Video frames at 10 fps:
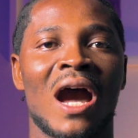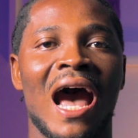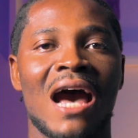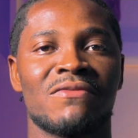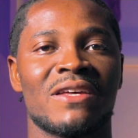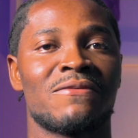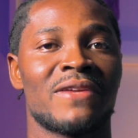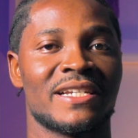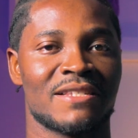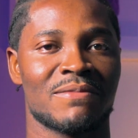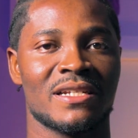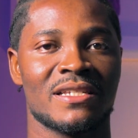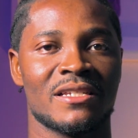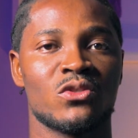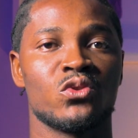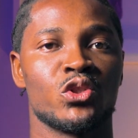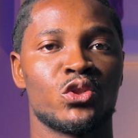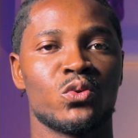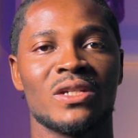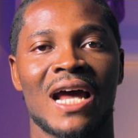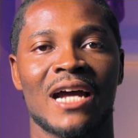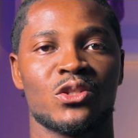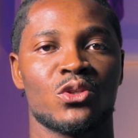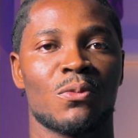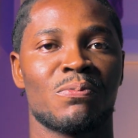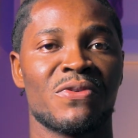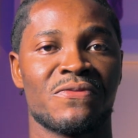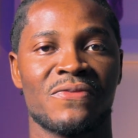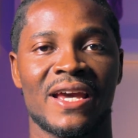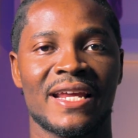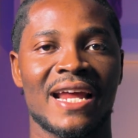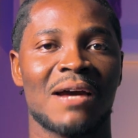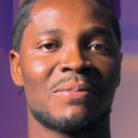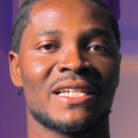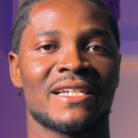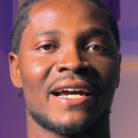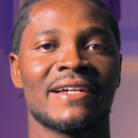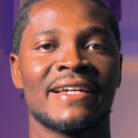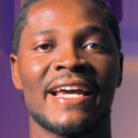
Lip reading: have the flexibility to shoot at your preferred aperture